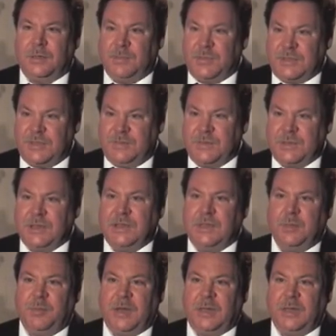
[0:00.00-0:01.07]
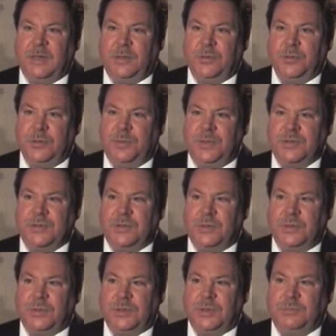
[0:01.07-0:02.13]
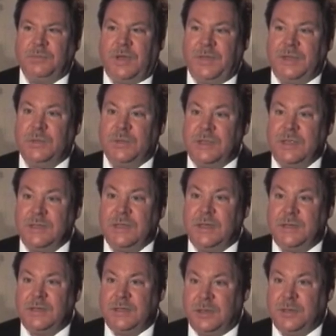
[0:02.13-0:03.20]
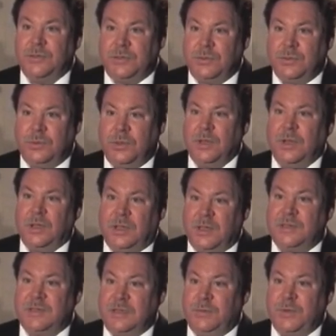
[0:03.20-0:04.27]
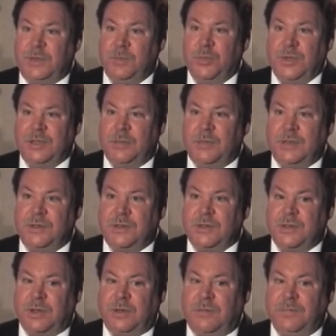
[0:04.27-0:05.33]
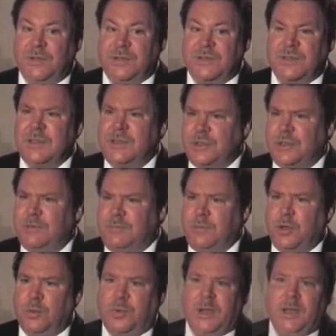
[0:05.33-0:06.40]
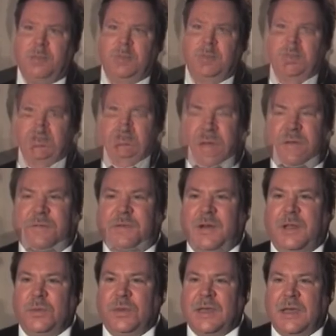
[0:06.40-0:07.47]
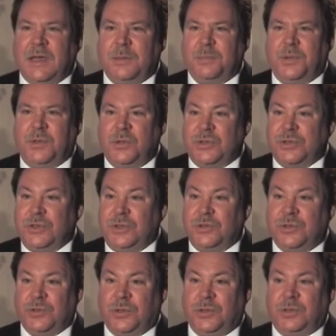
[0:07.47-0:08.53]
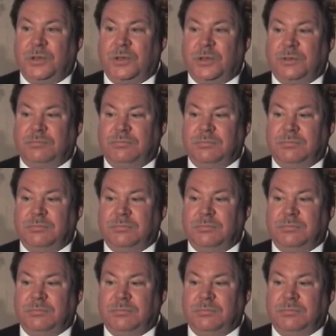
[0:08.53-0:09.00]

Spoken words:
Civis and the modeling group, and so I think it was his idea to let's see if we can bring them in to solve this essentially flow problem. Following a pollution control